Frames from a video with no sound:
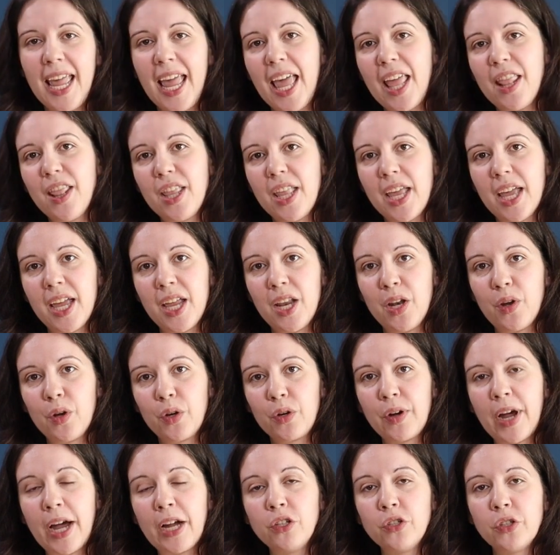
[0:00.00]
and then
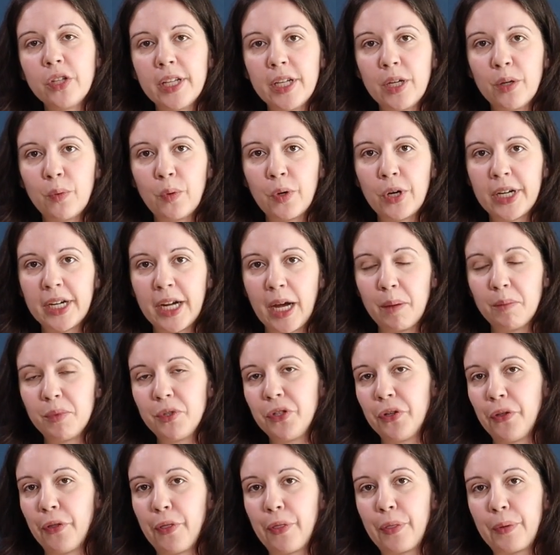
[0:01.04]
gradually work up
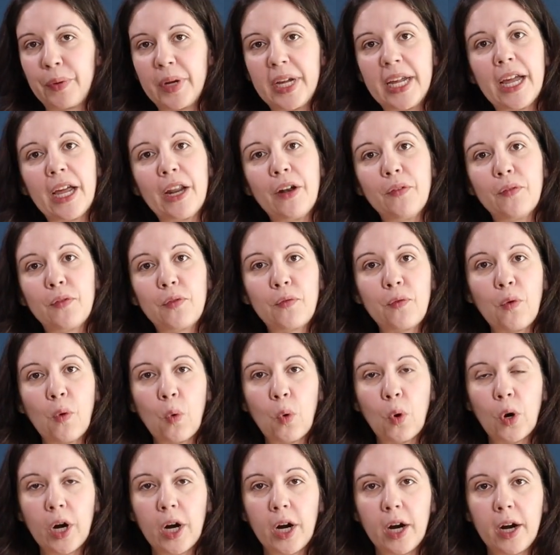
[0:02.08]
to three and
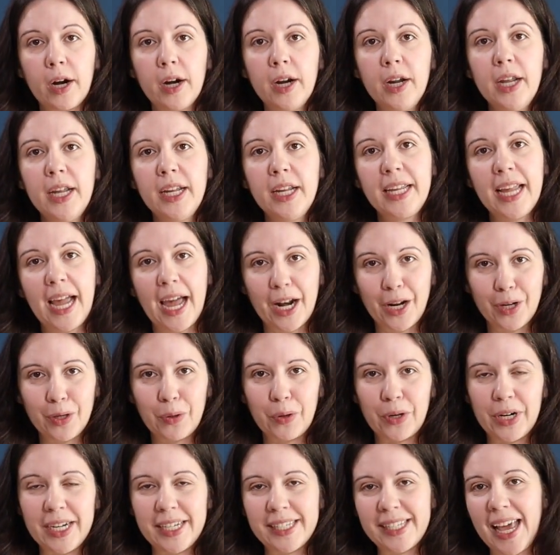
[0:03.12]
four
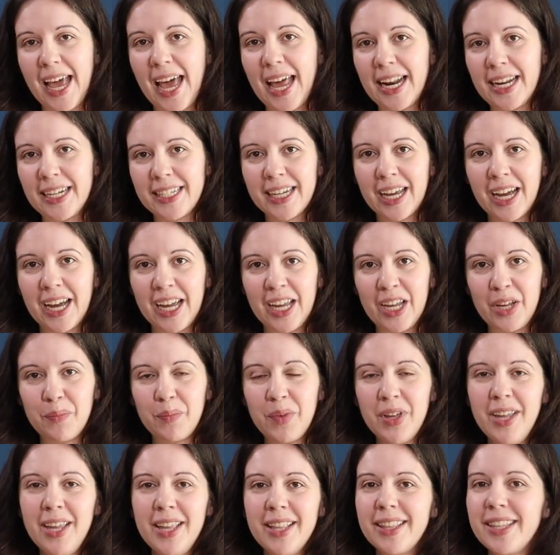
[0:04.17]
categories at a time.